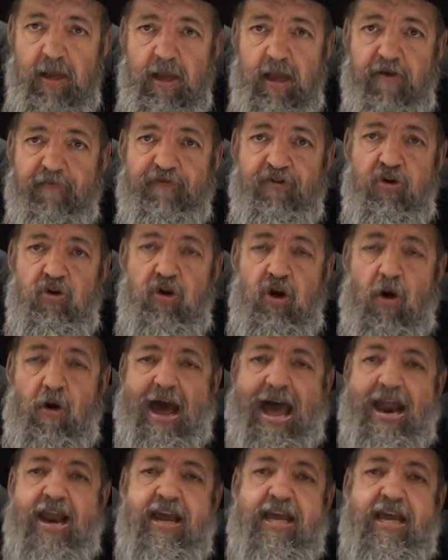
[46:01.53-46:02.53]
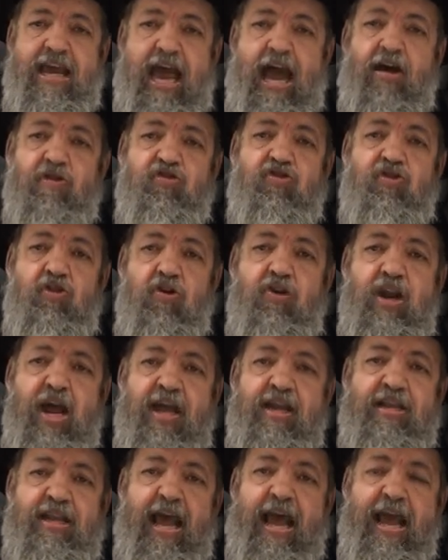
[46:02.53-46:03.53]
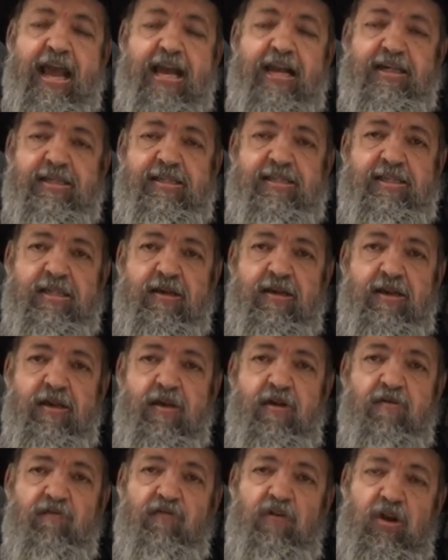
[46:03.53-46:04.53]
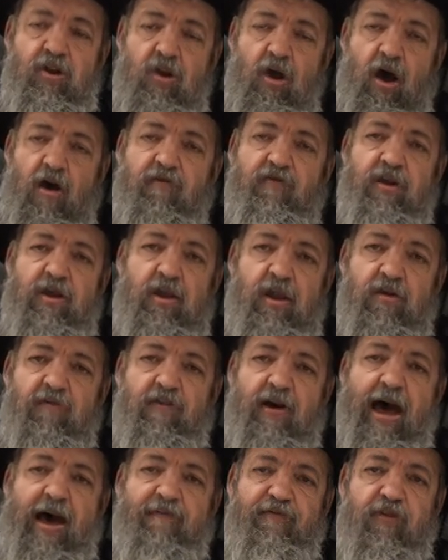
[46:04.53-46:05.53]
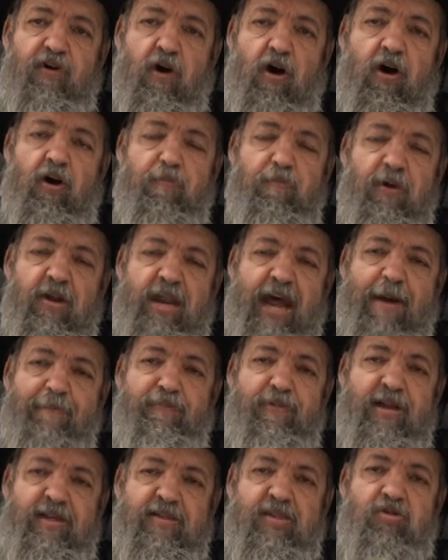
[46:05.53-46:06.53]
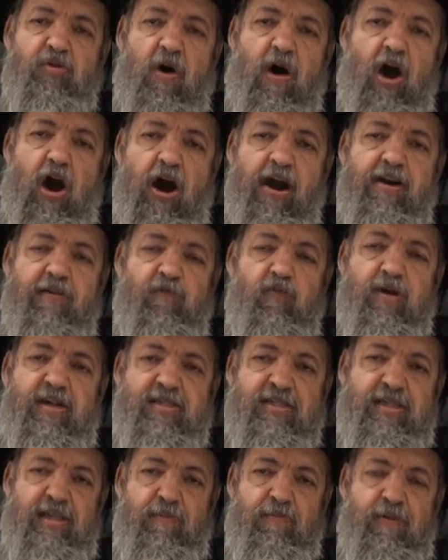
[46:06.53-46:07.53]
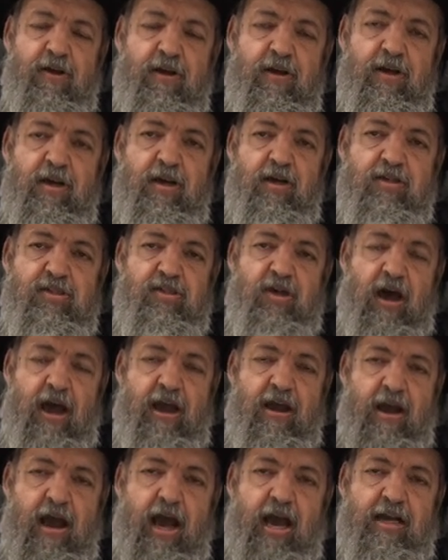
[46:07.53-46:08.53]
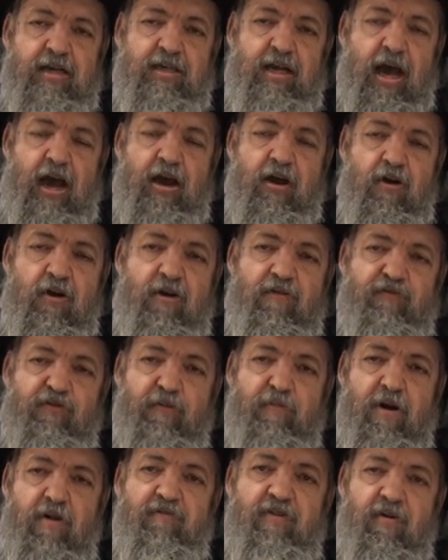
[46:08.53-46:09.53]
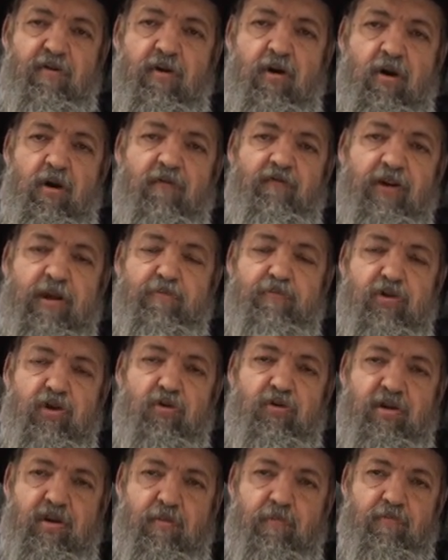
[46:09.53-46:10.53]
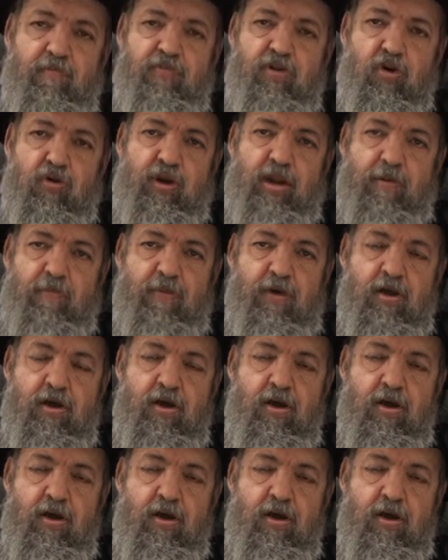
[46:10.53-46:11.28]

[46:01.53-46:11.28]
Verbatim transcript: If you know how to count your days, v'navi levav chachma. That brings to a heart of wisdom. So I, I, I heard from Reverend Irving Bunim